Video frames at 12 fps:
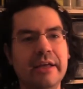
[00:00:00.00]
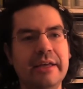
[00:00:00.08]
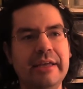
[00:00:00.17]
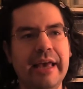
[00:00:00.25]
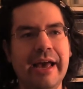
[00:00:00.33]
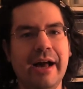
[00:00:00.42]

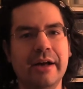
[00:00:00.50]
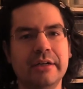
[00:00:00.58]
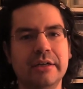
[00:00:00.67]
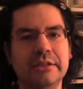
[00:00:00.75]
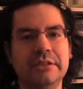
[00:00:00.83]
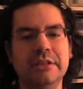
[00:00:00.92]
Yeah,
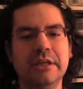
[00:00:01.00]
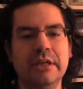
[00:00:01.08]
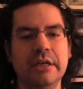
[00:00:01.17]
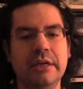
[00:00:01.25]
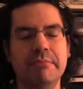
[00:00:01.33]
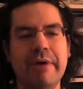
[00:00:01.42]
because
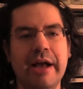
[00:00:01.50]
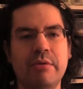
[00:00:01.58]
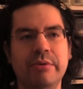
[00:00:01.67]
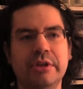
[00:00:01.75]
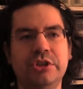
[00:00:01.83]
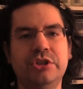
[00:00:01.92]

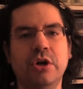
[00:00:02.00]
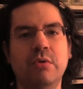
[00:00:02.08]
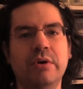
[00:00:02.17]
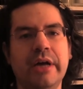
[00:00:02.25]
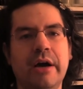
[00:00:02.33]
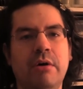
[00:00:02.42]
back when the show
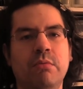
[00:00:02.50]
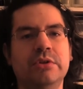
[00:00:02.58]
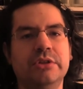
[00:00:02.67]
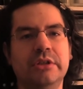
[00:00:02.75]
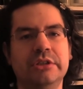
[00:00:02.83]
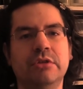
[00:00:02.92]

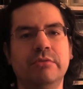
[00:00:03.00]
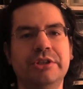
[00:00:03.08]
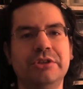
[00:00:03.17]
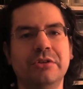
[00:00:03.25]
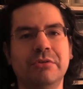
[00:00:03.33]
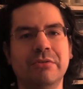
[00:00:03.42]
was on its
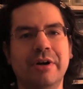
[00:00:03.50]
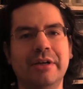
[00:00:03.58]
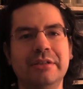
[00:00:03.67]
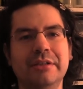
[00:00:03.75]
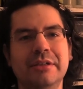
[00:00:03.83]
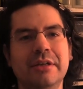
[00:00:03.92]
original
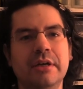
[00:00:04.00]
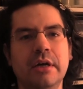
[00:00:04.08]
run,